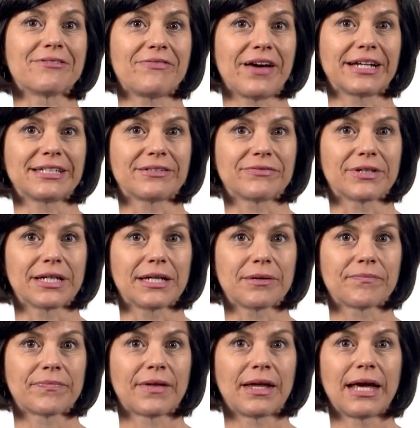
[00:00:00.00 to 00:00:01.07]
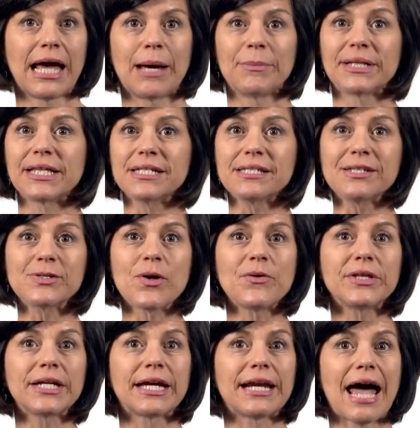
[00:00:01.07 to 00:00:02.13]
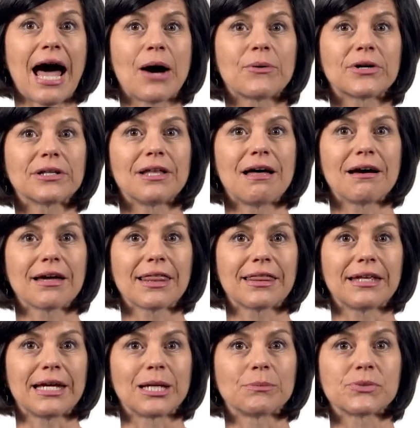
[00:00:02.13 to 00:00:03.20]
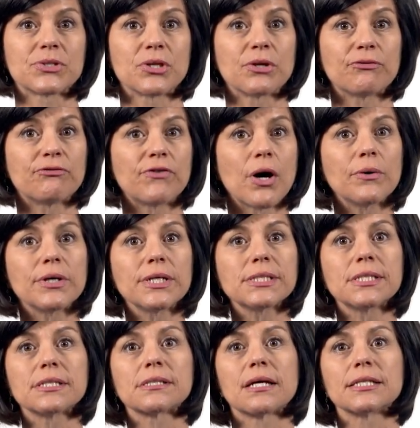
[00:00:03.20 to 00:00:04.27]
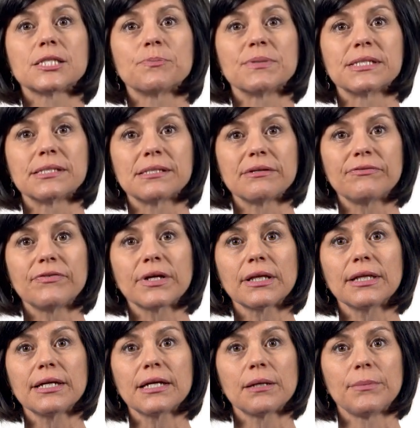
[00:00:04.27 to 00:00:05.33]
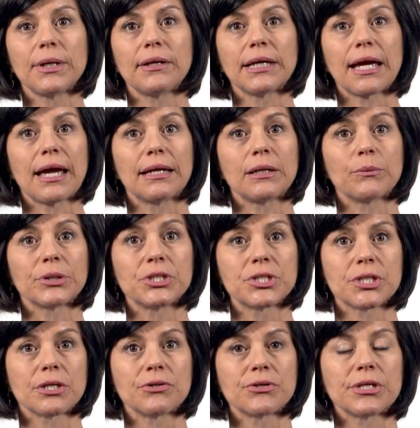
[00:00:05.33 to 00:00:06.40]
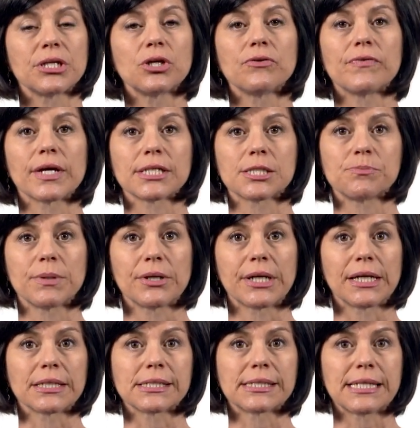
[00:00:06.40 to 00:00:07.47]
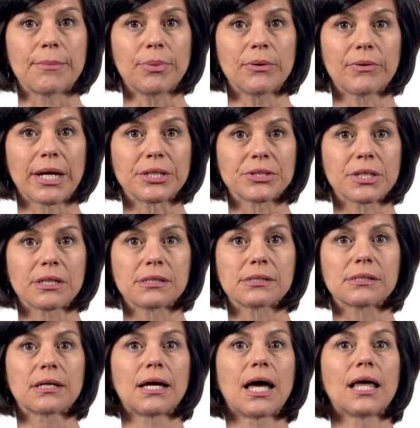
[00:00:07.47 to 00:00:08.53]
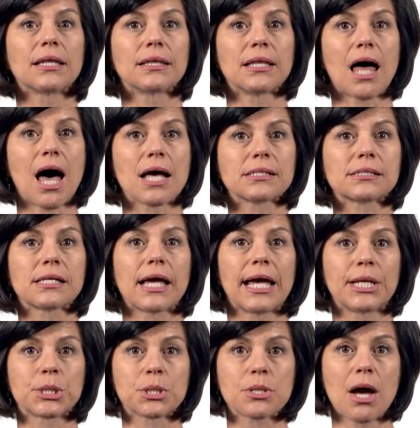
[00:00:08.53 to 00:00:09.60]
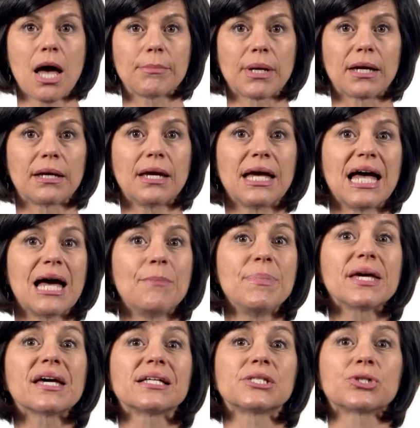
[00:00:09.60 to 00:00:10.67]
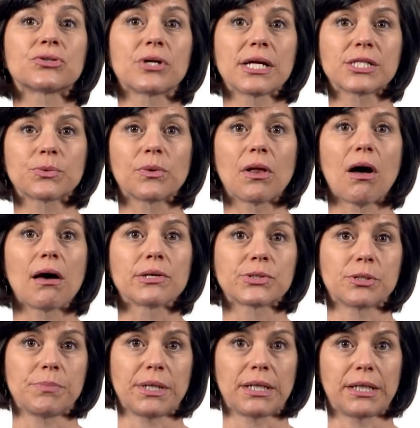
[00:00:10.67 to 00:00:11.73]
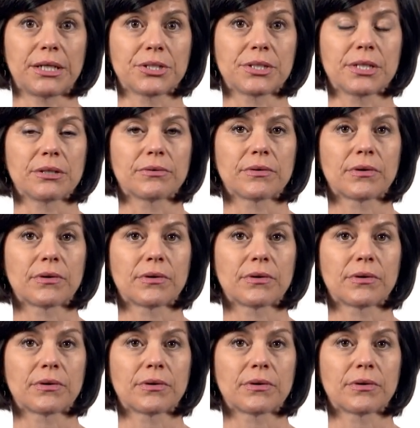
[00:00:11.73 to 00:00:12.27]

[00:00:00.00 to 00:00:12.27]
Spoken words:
effectively, but this is only an hour-long theme, so the focus is on specifically communicating with children who've experienced separations, loss, and trauma, because trust will also be an issue.